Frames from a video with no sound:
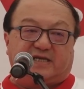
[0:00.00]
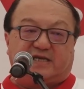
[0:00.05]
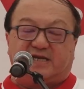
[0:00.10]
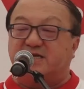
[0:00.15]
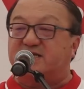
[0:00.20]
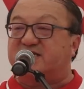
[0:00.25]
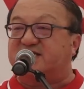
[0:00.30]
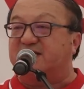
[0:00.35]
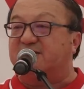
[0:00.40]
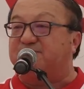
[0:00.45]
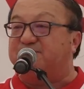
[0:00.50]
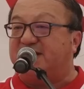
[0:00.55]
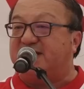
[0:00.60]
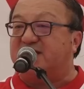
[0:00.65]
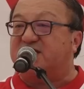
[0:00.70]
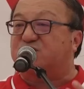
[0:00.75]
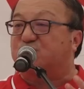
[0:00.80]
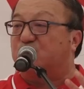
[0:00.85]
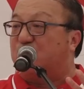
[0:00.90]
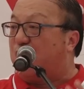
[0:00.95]
His
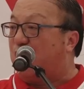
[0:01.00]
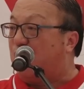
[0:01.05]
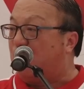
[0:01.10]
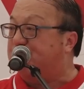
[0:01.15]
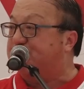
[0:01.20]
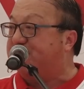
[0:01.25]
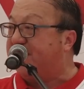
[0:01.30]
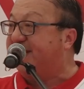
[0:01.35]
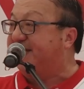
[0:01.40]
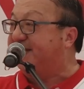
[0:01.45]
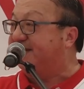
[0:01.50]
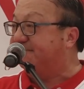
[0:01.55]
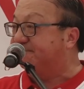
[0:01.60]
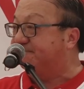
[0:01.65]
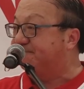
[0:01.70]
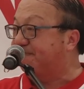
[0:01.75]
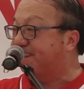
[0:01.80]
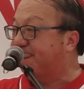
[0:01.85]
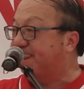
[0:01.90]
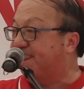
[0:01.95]
siblings were hoping
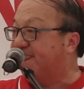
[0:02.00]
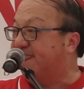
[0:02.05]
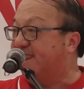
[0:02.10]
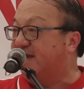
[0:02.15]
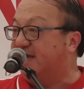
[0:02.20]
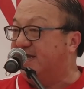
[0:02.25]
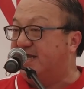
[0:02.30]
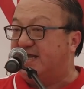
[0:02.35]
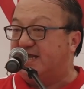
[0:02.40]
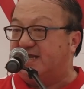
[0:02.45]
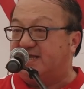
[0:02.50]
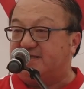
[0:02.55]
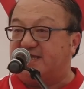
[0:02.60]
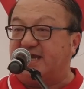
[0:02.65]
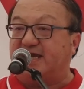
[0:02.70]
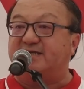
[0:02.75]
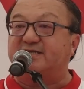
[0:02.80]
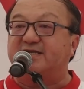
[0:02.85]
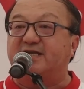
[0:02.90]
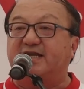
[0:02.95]

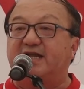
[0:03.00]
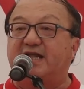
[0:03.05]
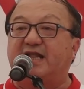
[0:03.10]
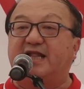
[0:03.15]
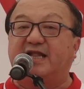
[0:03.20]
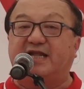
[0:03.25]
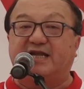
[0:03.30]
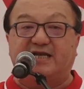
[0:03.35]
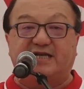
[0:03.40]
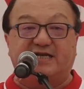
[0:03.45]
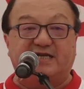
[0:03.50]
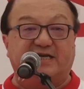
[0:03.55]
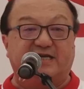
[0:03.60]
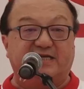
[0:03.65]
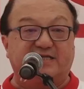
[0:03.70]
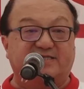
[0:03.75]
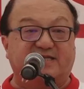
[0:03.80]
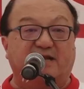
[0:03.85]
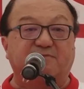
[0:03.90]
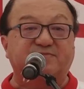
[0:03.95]
that
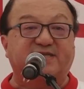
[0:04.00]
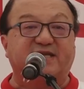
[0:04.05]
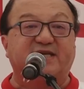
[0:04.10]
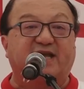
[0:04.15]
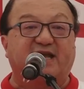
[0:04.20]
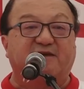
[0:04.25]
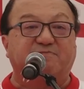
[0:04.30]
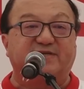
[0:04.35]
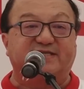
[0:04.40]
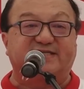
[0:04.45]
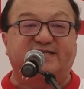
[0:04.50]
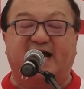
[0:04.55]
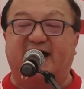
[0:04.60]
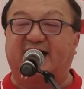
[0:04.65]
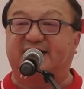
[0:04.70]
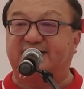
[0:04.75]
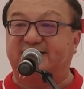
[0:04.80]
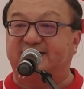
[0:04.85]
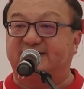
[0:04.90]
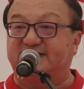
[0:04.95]
something can be
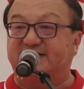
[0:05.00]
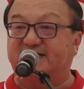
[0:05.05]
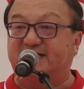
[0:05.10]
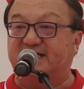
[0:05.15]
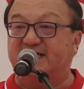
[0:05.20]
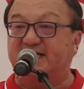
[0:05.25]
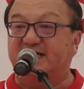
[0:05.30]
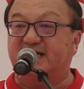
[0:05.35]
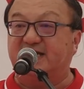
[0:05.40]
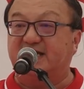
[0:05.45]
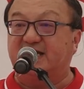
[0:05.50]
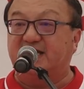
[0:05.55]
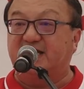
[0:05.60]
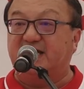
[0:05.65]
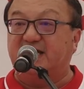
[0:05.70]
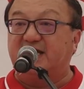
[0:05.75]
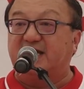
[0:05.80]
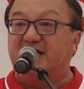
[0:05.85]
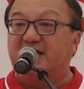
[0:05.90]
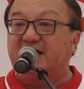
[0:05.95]
done.
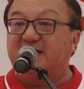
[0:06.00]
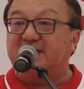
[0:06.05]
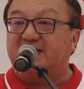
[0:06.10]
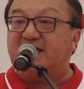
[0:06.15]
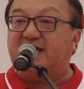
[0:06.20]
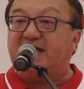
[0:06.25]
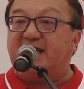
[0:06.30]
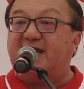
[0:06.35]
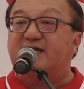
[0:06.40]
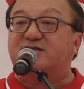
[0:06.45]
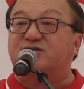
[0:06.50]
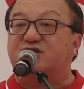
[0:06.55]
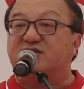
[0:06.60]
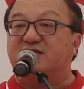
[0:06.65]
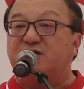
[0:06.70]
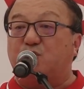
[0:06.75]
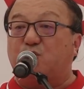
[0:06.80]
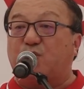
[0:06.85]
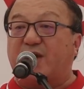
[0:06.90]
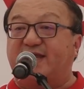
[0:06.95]
They
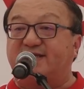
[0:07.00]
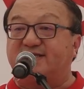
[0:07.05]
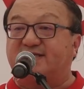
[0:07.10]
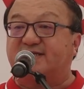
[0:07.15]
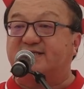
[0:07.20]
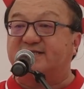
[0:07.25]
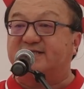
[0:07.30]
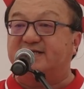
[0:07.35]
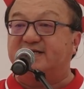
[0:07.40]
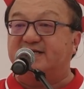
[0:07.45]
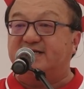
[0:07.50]
actually went,